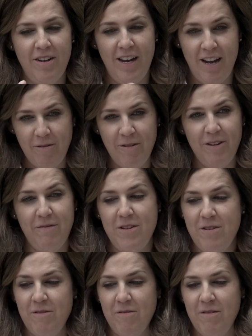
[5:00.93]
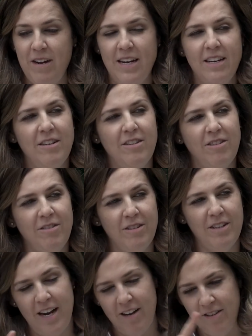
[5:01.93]
out of you and into the
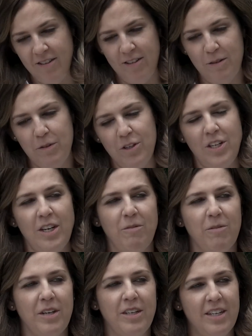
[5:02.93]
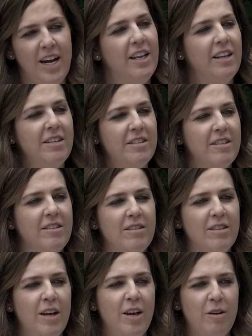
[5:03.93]
dialysis machine where it
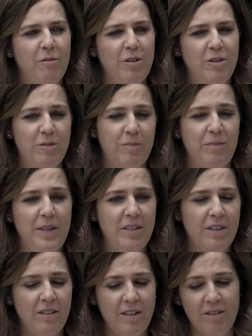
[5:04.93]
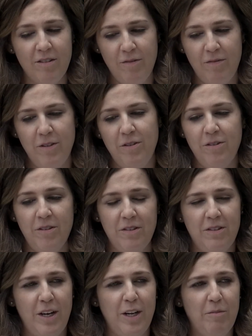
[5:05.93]
dialyzes, which basically there's a filter on the
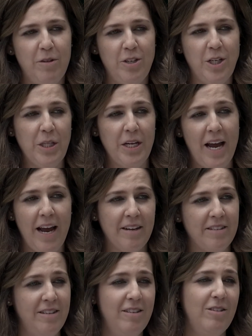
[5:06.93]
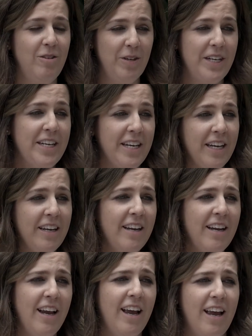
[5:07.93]
side of the machine that acts as your kidney.
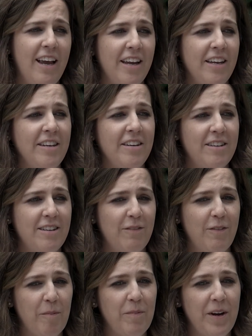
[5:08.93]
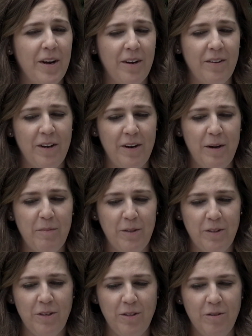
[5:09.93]
And from there, they're able
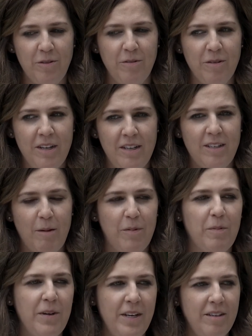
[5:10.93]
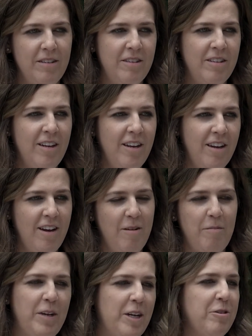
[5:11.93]
to supplement
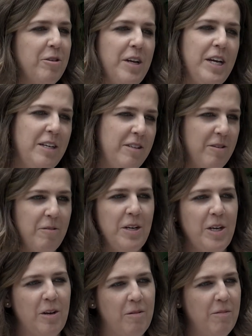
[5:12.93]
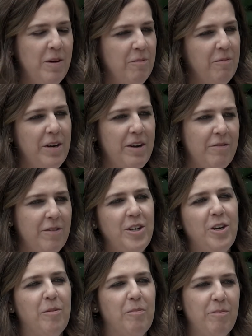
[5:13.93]
um, electrolytes, sodium, and whatever
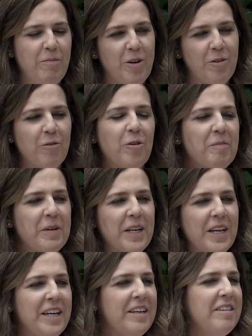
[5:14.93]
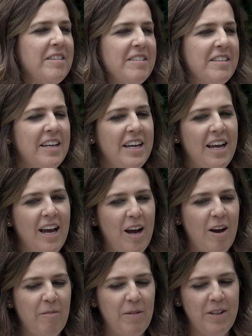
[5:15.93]
your, your formula is.
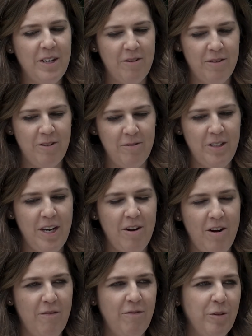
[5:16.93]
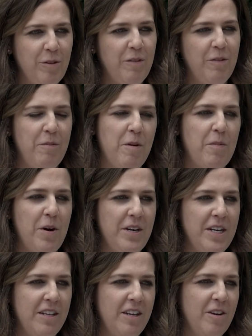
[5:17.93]
Um, and they also take off fluid from your
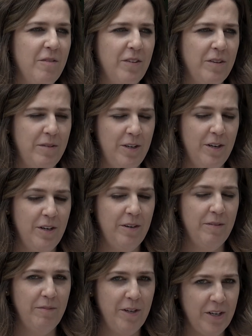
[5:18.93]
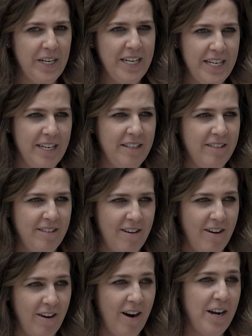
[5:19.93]
body that your, your, your kidneys
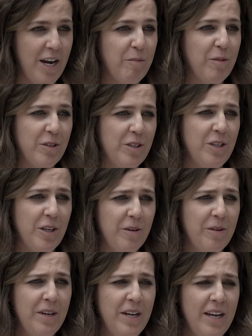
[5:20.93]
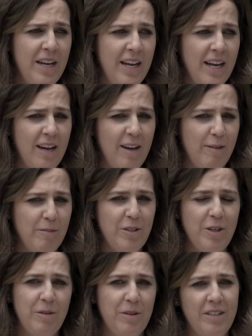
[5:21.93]
are unable to do. Um,
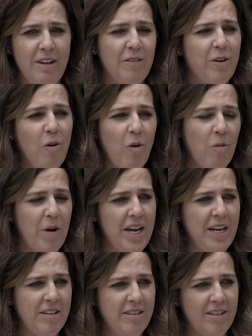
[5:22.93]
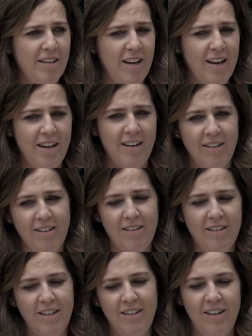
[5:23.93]
so you always have a goal weight and
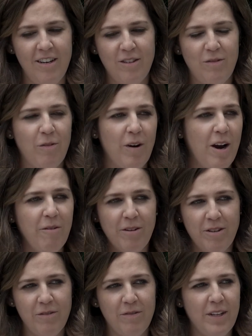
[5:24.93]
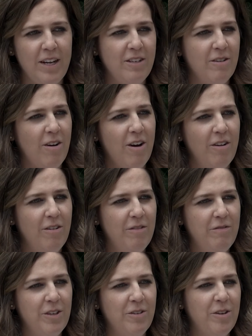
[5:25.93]
it takes four hours for that to all
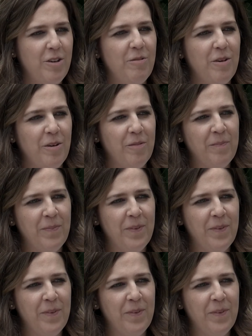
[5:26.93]
filter through.